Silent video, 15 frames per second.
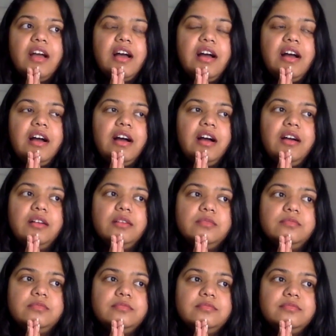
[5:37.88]
I
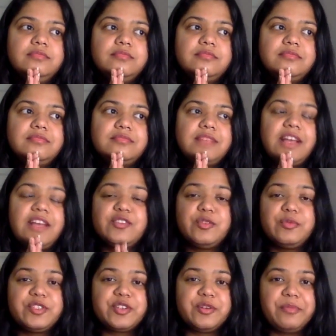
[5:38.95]
have so
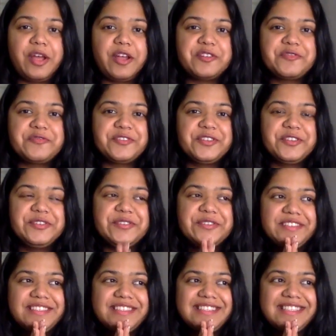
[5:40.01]
much compassion for you,
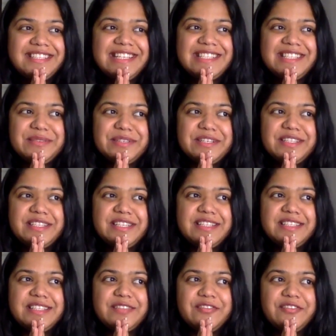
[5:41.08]
because
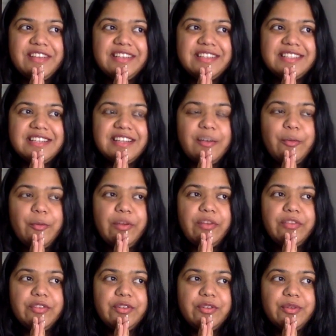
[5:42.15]
it's a phase that I
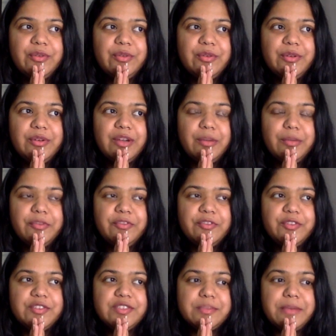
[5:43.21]
went through a couple of
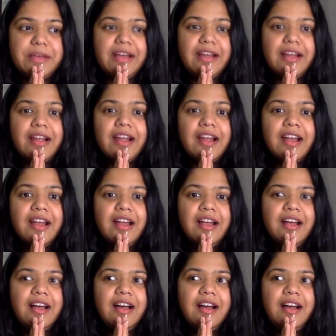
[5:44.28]
years back.
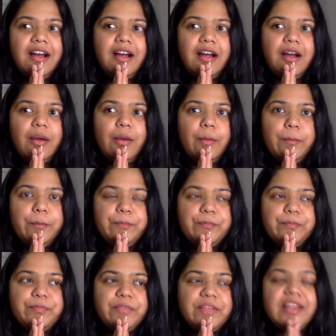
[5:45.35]
Um,
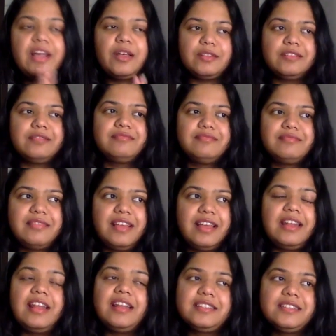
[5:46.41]
and now,
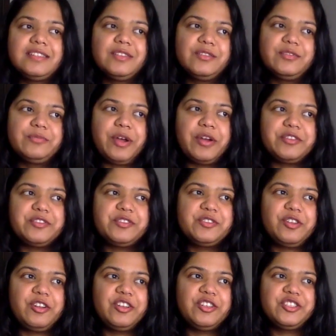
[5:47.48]
and I didn't know about
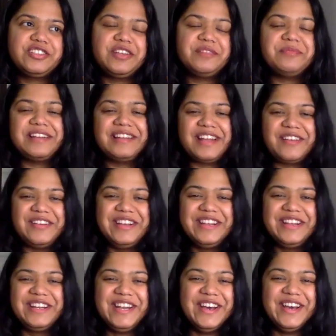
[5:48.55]
astrology then, but now I
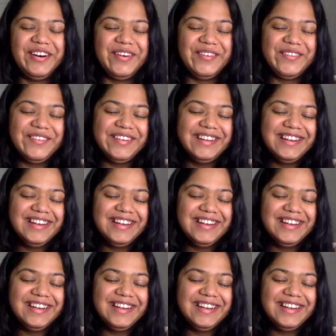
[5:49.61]
know.